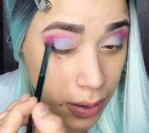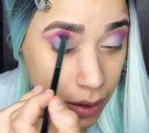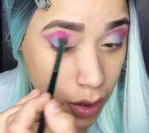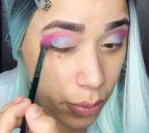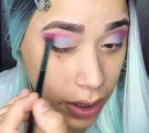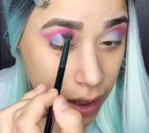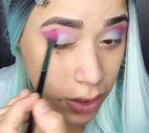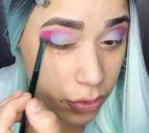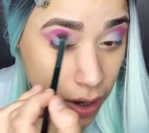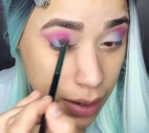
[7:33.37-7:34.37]
You know, we're gonna
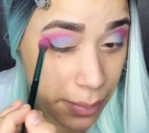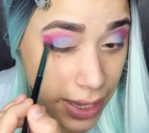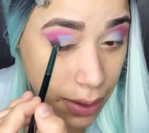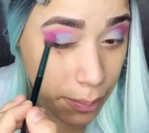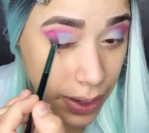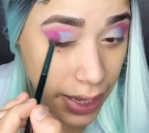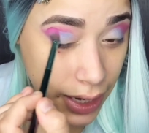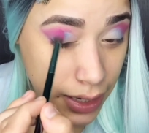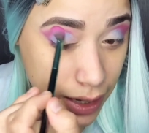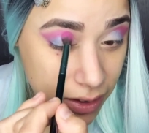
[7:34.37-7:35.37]
try to make it
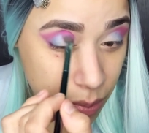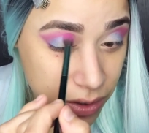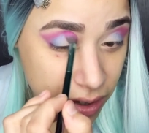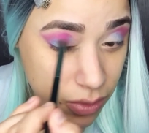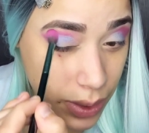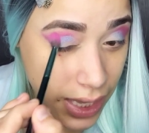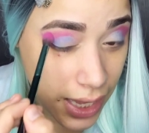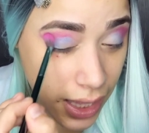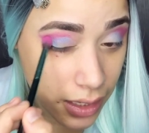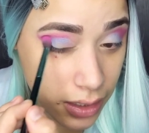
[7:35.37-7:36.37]
blend as much as we
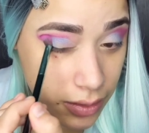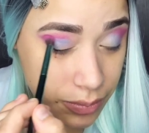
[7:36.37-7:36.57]
can.